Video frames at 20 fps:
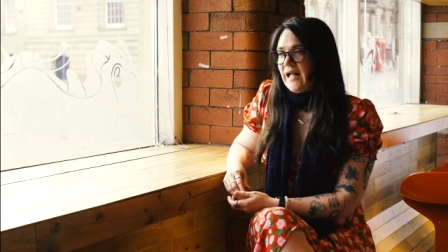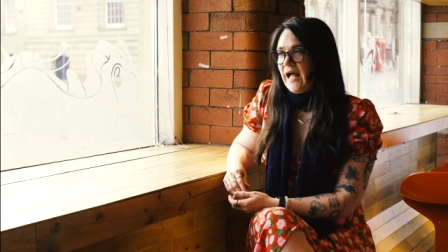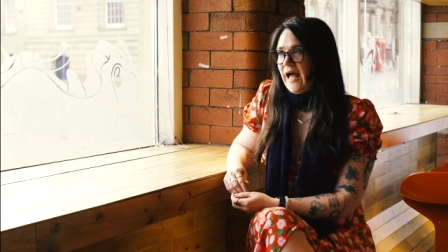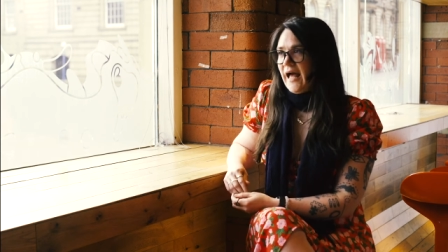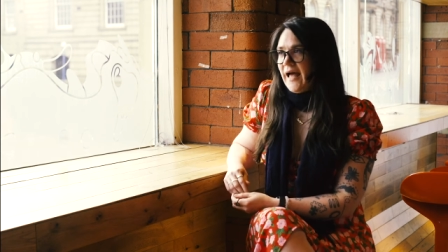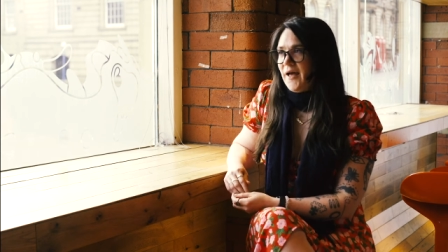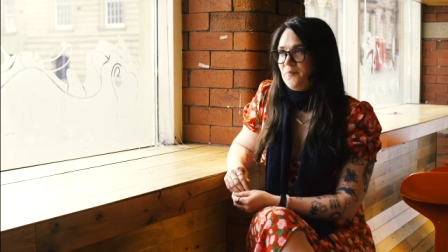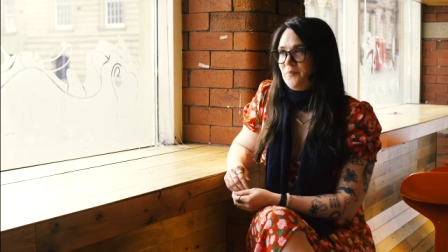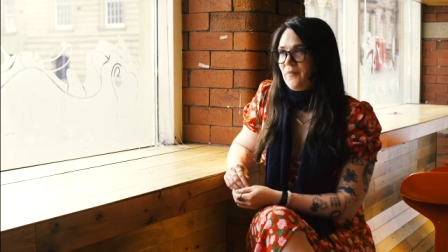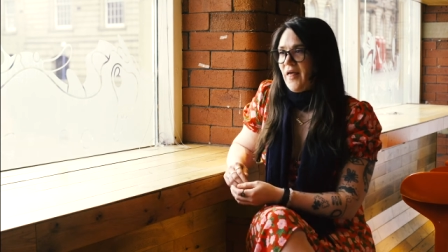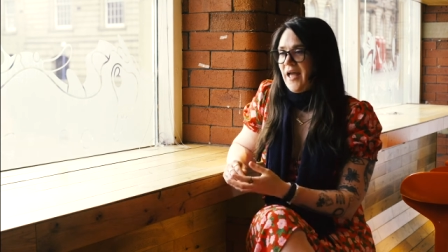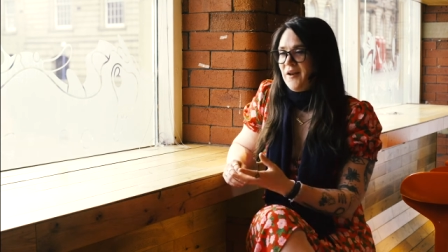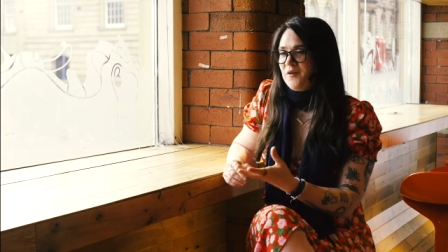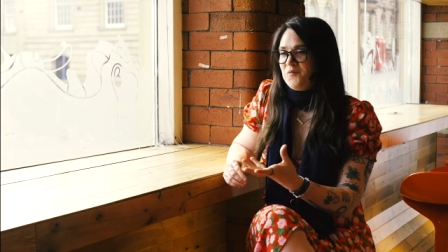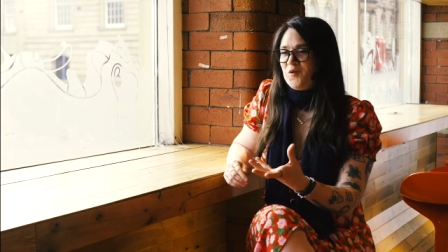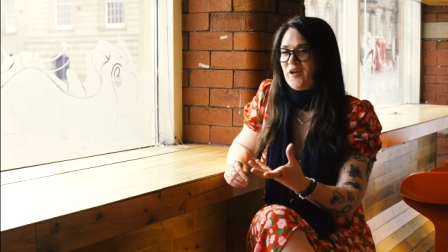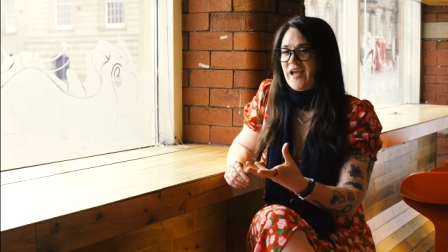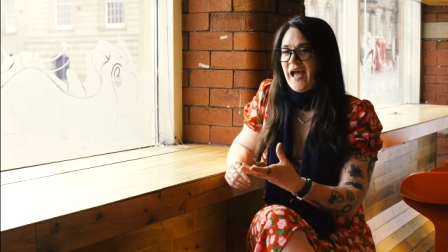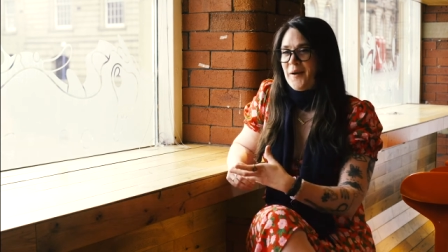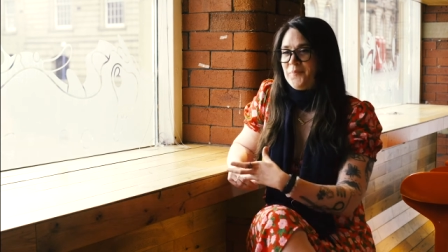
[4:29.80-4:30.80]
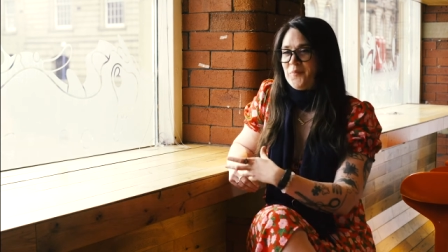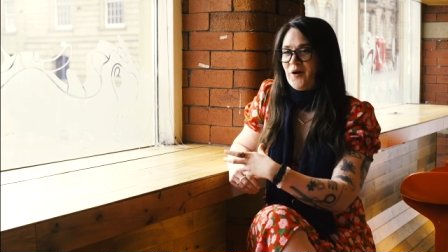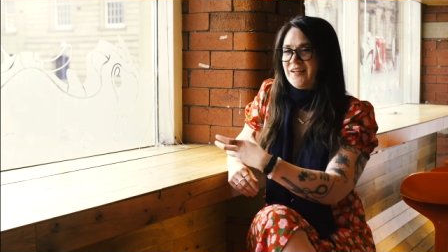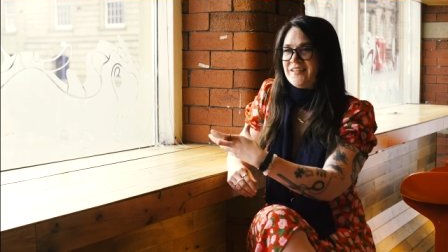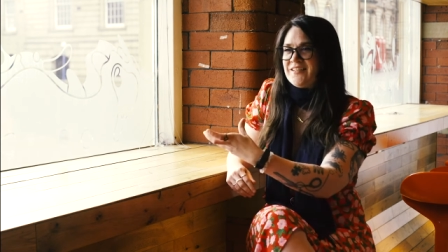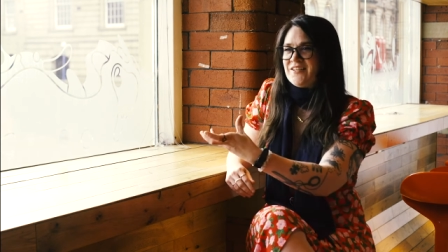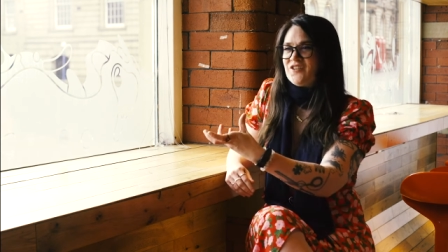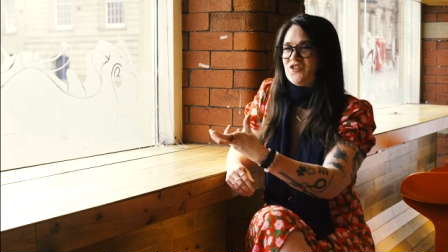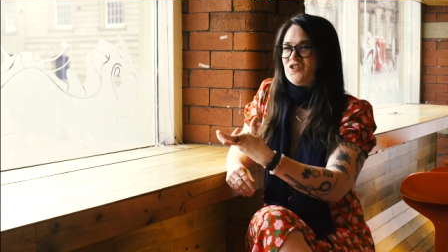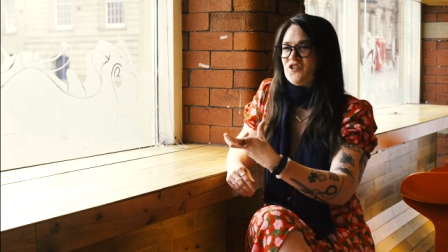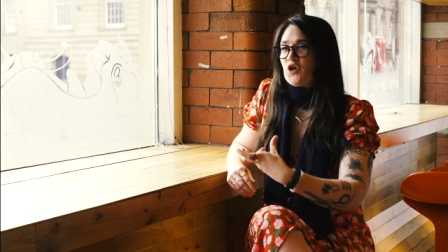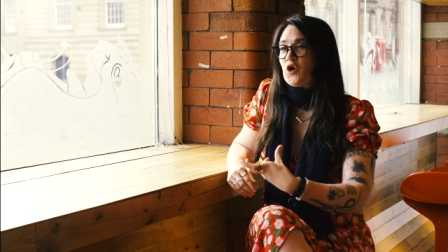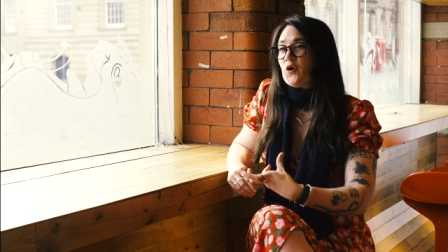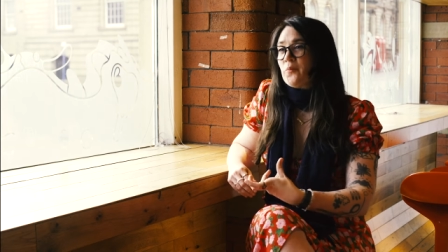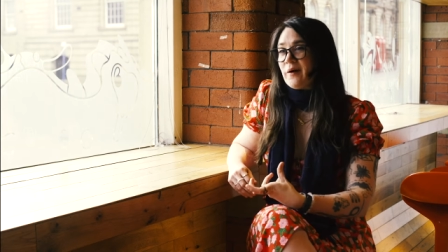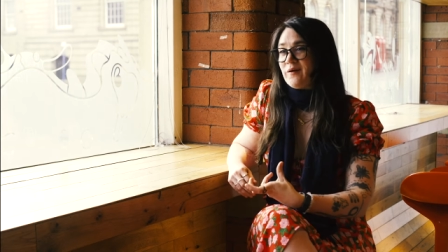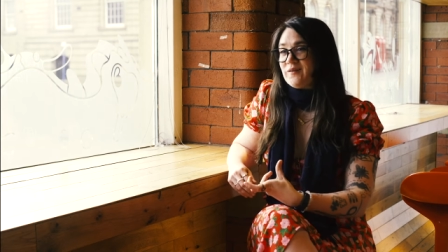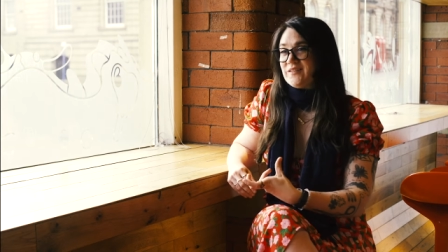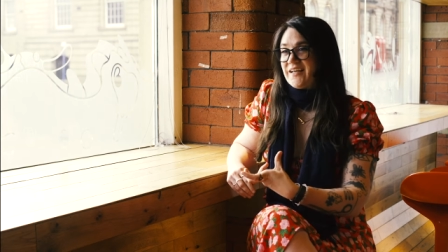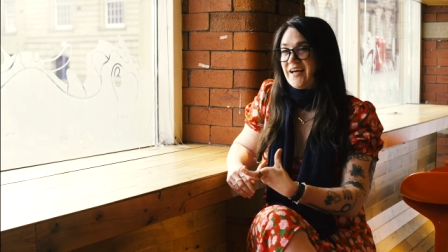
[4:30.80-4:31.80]
Um, and we had politicians come
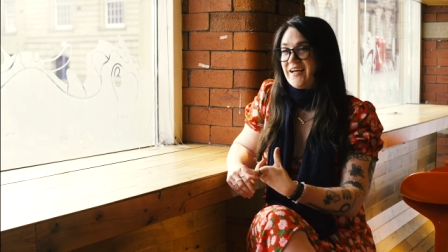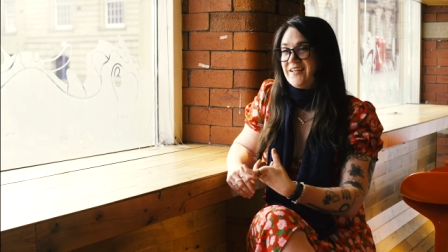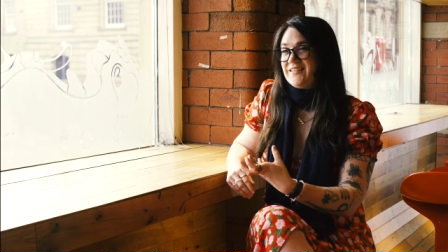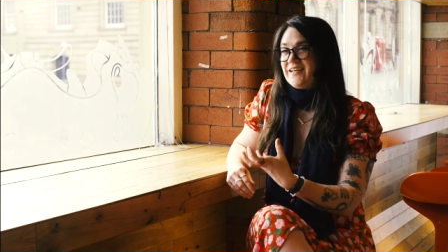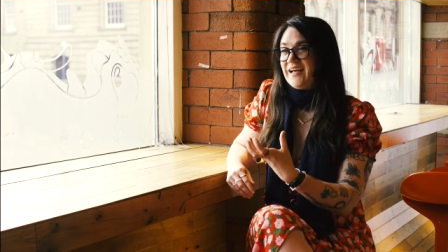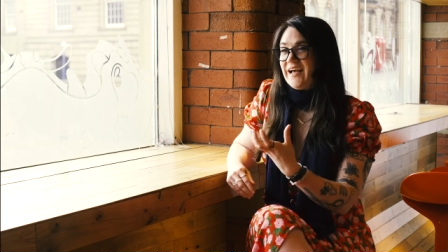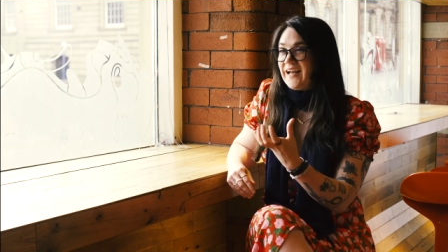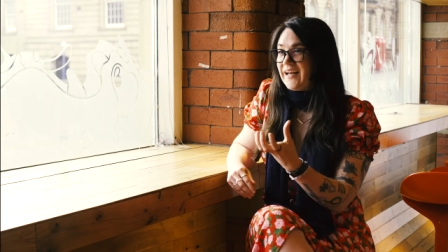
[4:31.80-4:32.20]
outside to